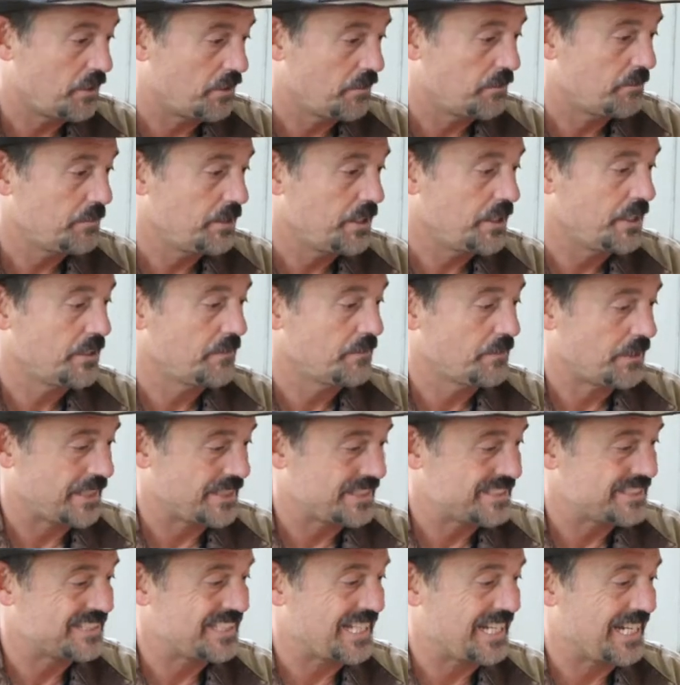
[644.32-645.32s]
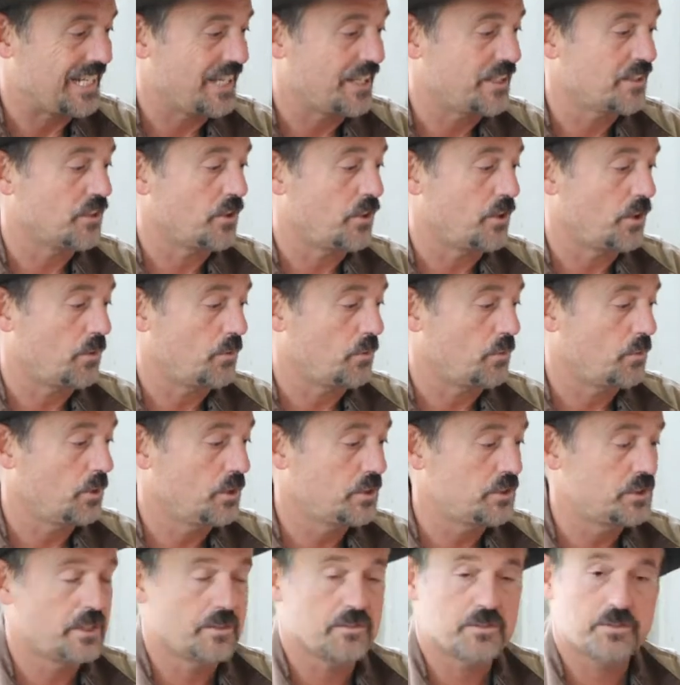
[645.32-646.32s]
medium like sand or
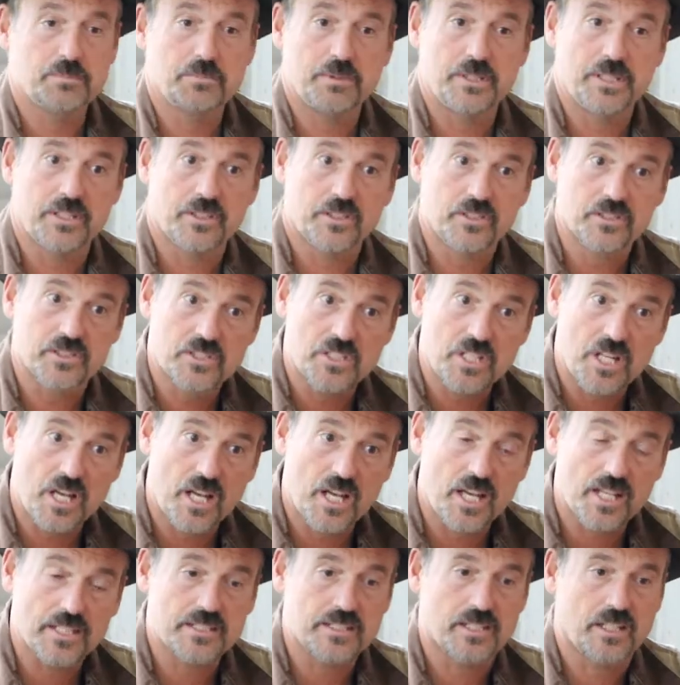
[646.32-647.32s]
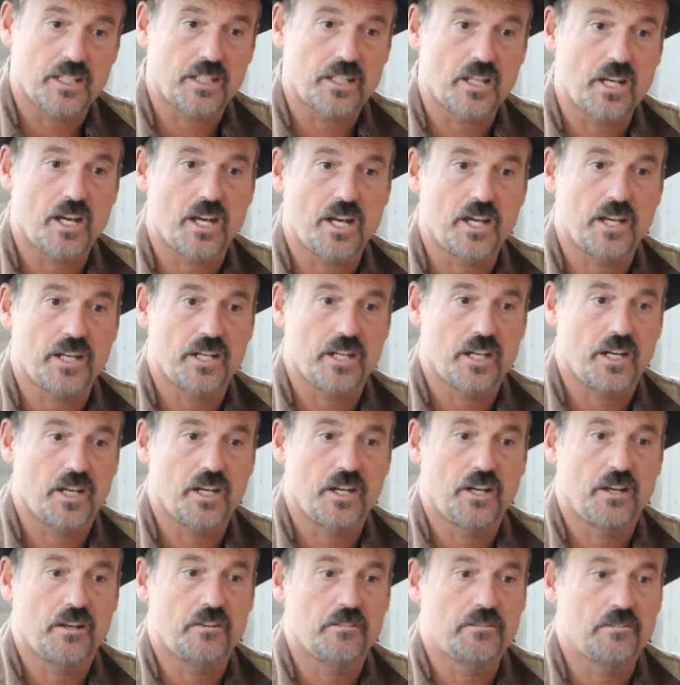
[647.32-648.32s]
wood chips, meaning there's not a lot
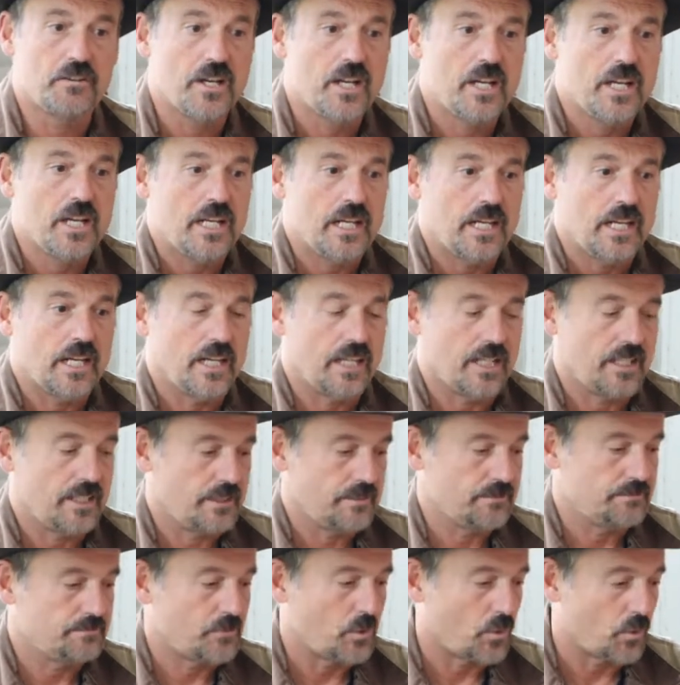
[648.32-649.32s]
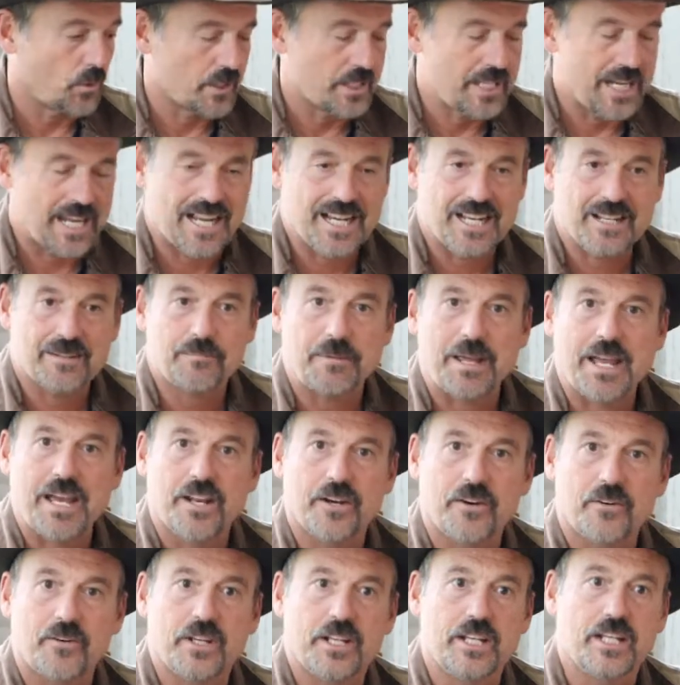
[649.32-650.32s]
of organic
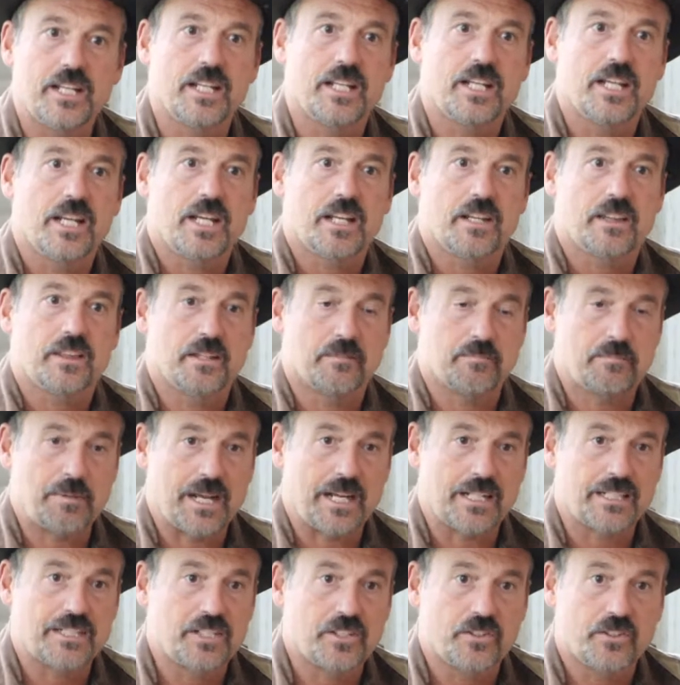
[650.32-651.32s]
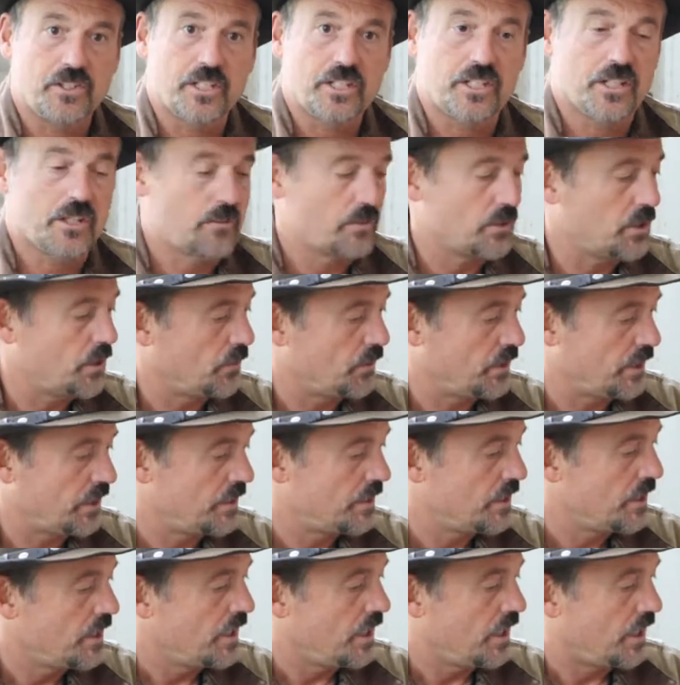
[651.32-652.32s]
matter in it that bacteria can grow
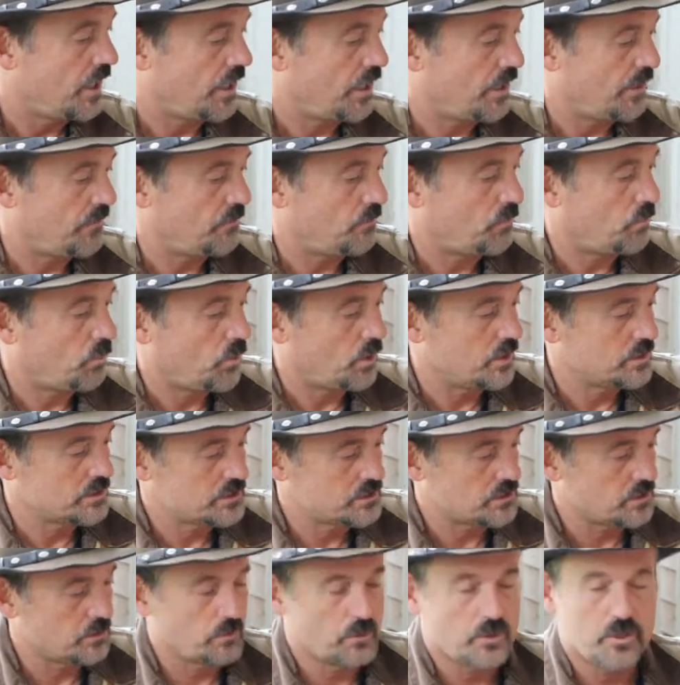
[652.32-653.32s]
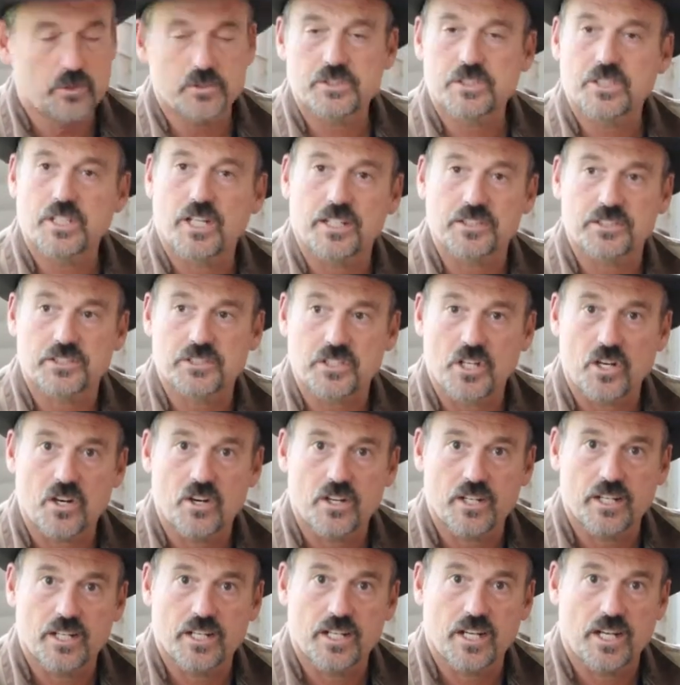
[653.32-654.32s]
in. Once the roots got
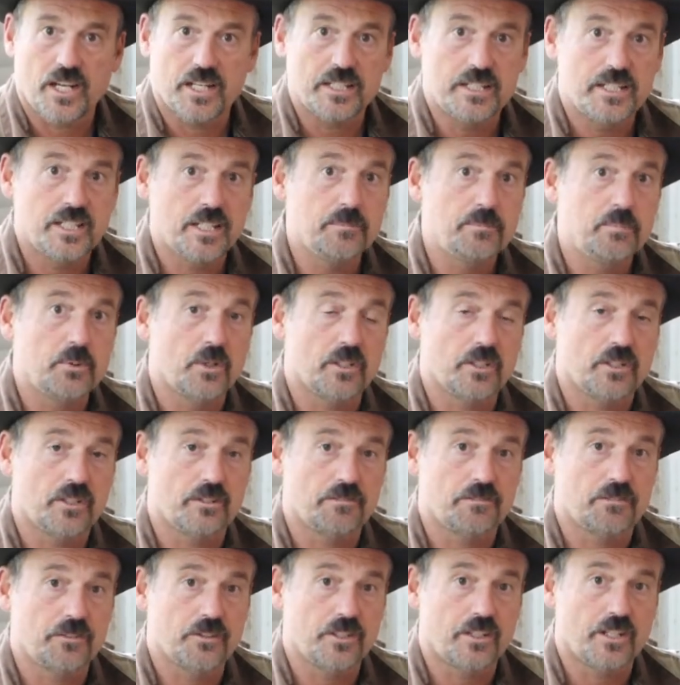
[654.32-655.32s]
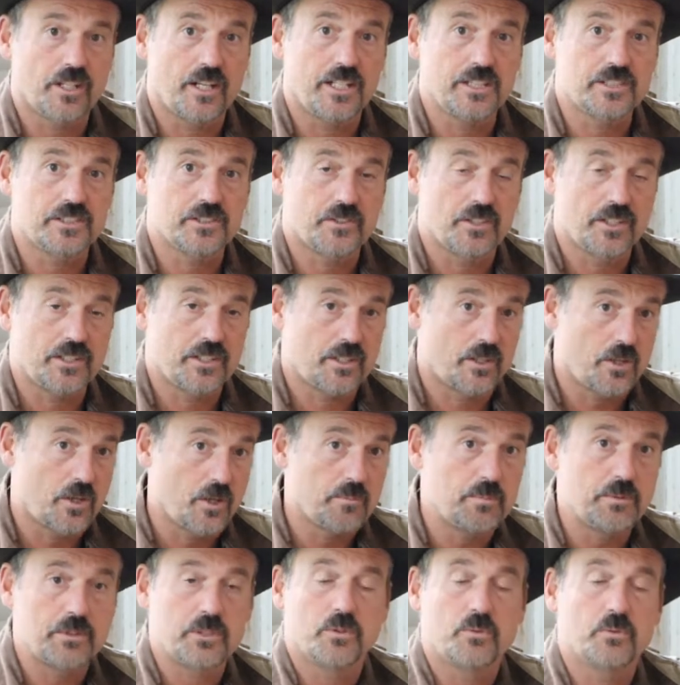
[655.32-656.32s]
started, I did put a little fertilizer in there
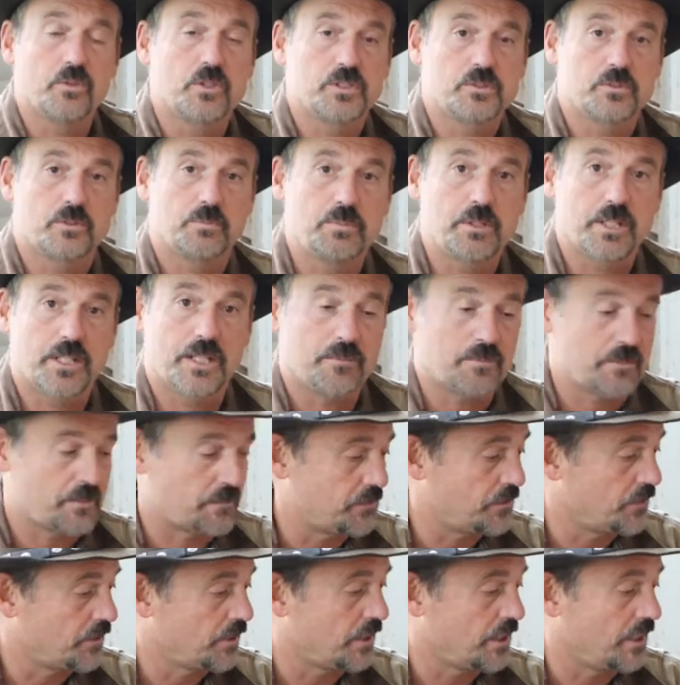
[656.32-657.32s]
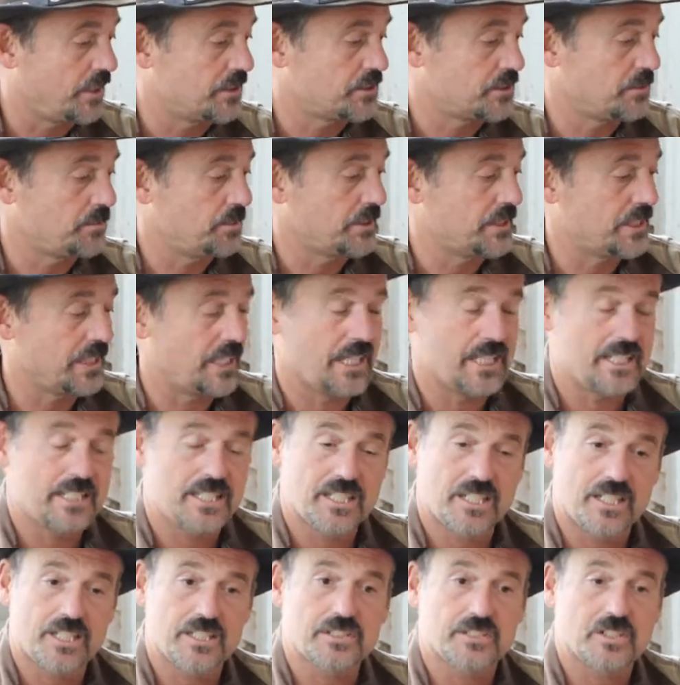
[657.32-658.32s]
hoping the roots would pick up the fertilizer, but that
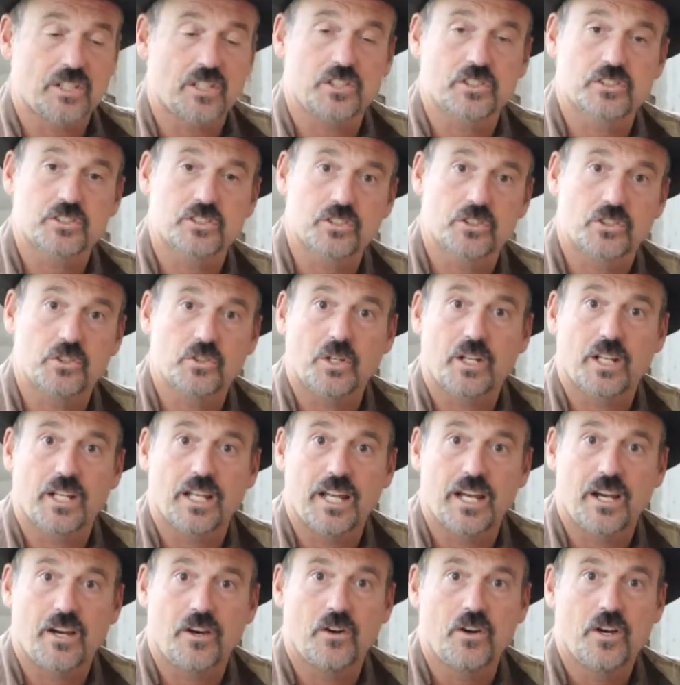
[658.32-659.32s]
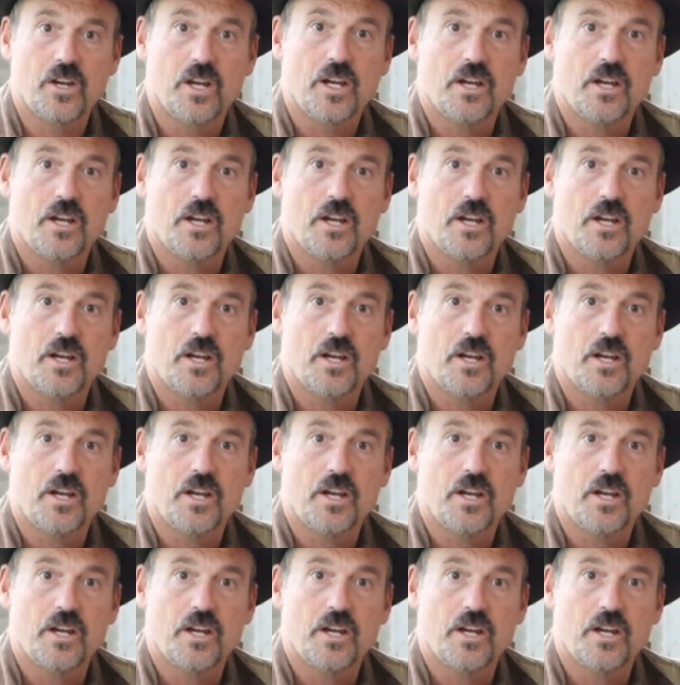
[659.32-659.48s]
does also allow